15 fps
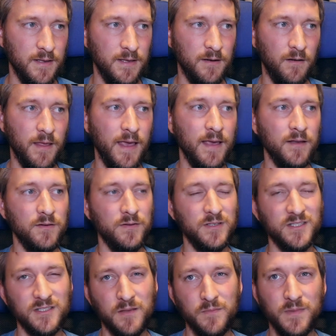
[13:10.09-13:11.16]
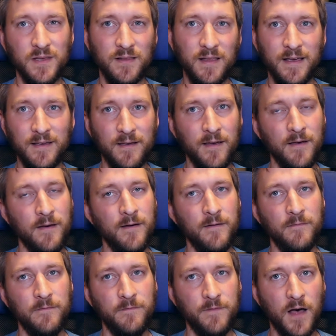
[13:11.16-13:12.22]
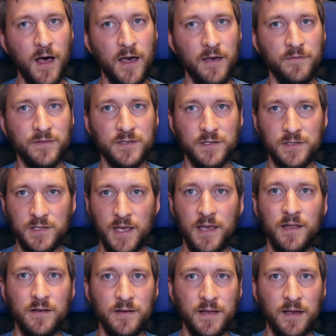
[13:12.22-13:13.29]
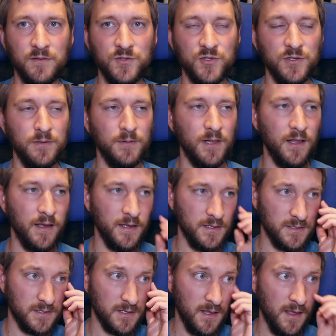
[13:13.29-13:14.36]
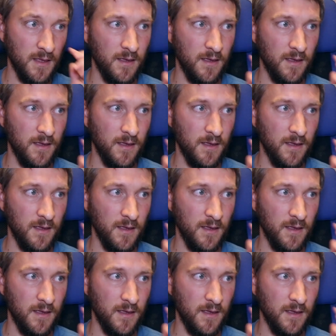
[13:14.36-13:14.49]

it'll handle something like 5 to 10 downstream clients,